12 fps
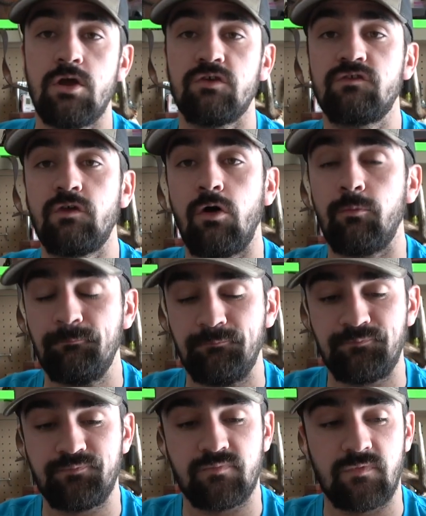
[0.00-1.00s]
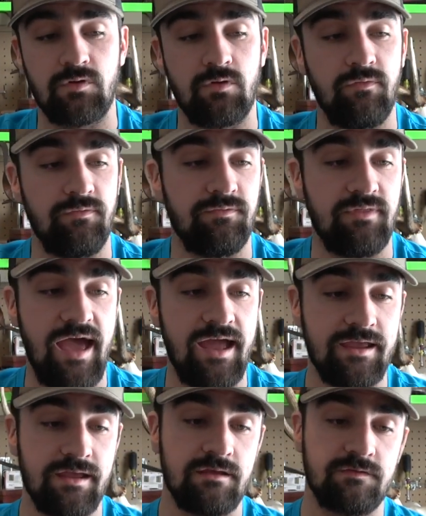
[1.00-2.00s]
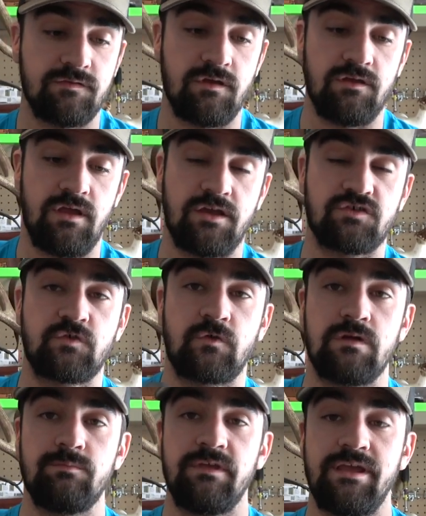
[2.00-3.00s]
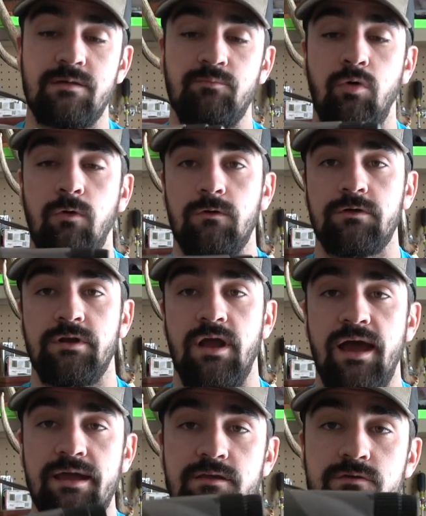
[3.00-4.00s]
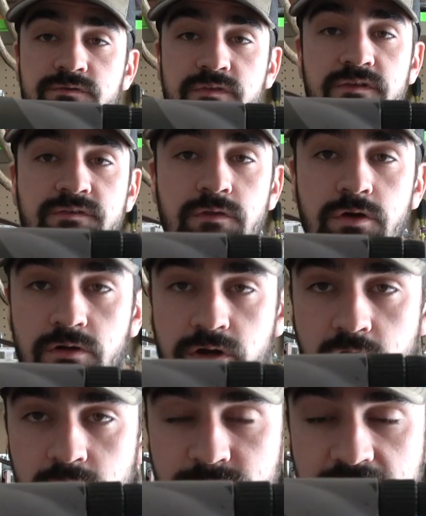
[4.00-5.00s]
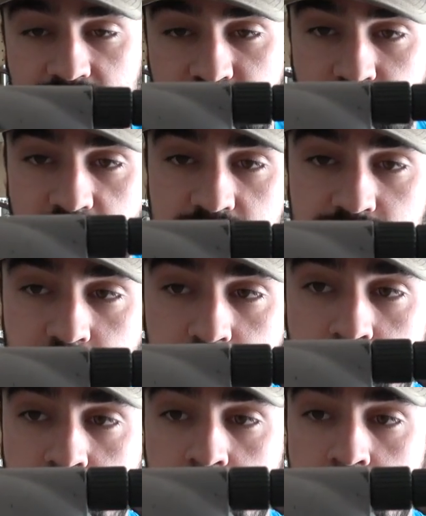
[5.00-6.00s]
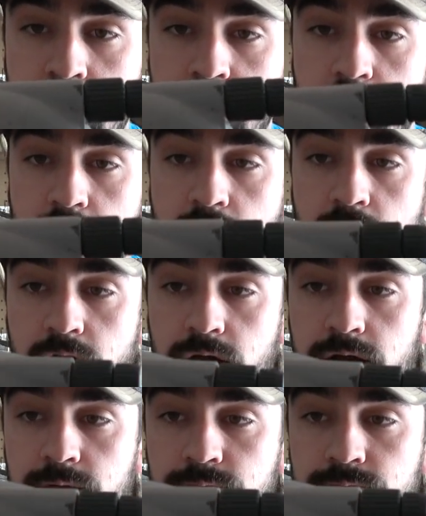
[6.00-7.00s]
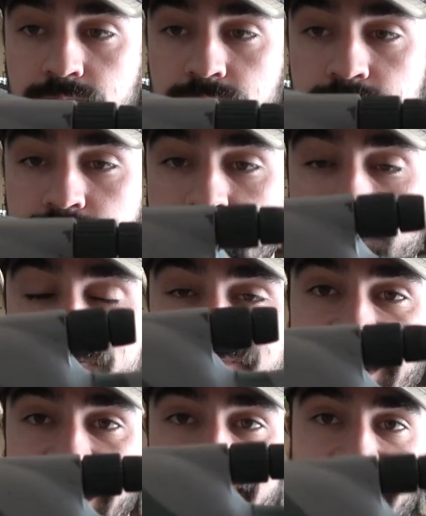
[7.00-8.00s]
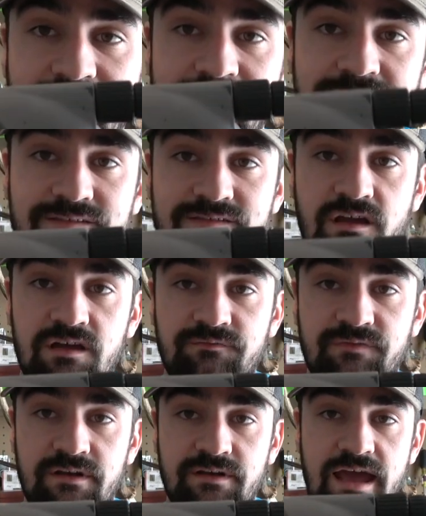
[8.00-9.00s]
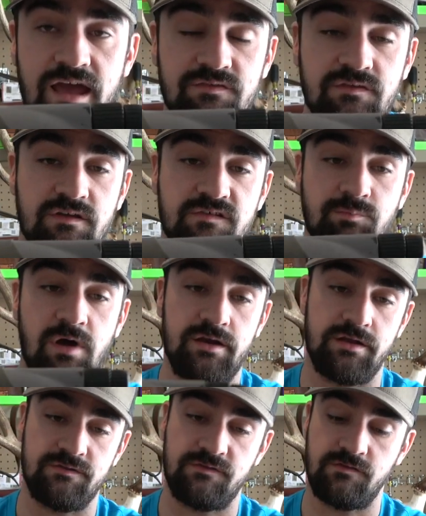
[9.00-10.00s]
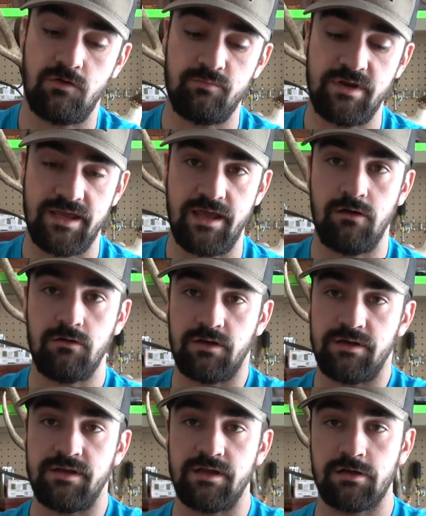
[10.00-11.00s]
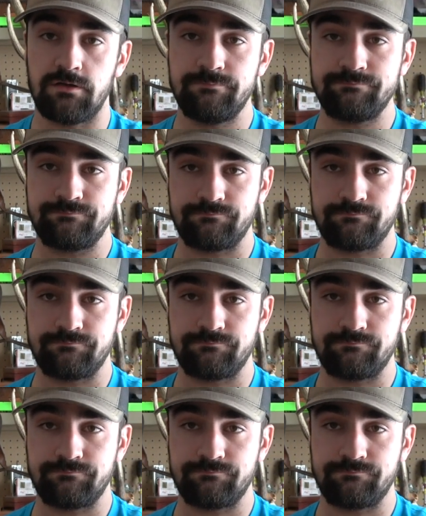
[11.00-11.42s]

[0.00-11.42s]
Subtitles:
So that is extremely important. I use this little compact razor, and it has done fantastic. Spotted so many elk and deer,